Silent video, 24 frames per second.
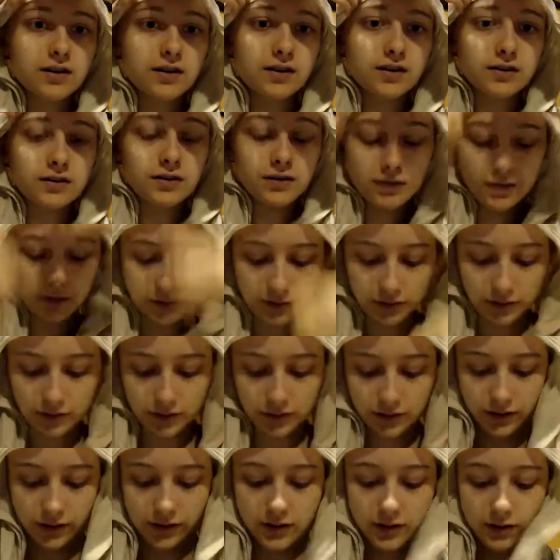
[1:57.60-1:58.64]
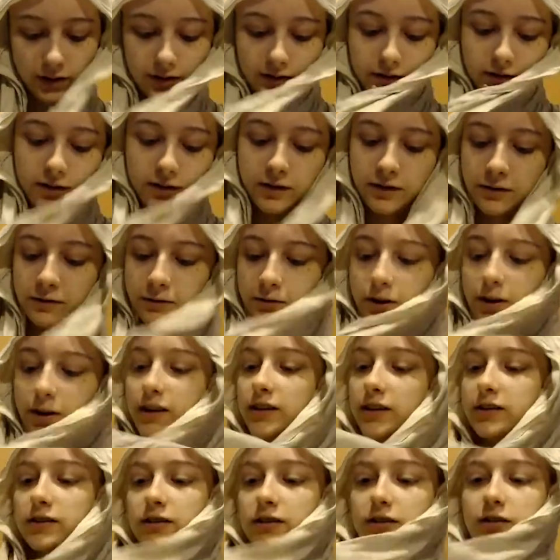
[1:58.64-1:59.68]
you
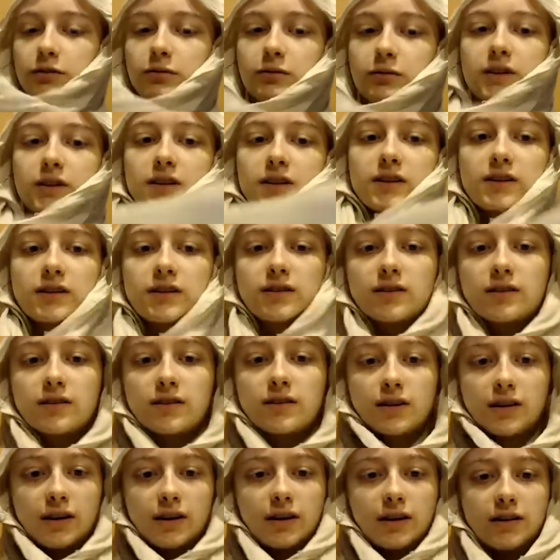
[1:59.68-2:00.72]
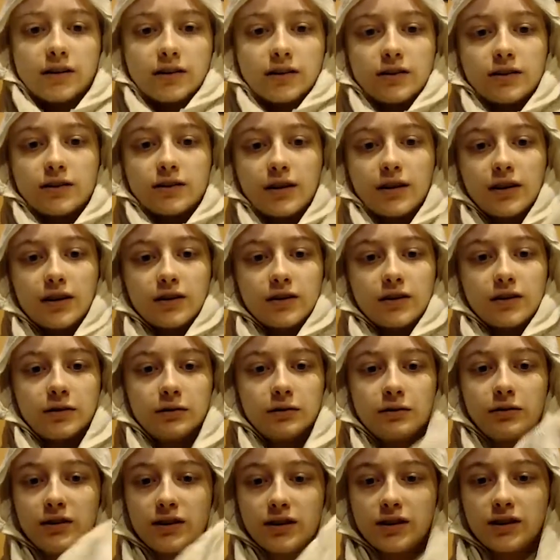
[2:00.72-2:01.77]
find the twist and
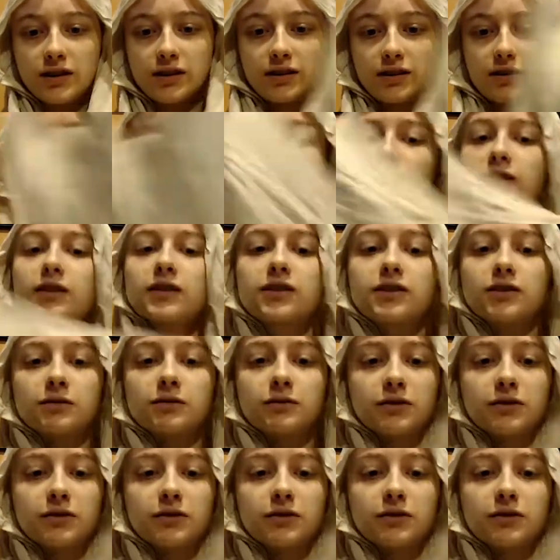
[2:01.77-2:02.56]
go with it in the direction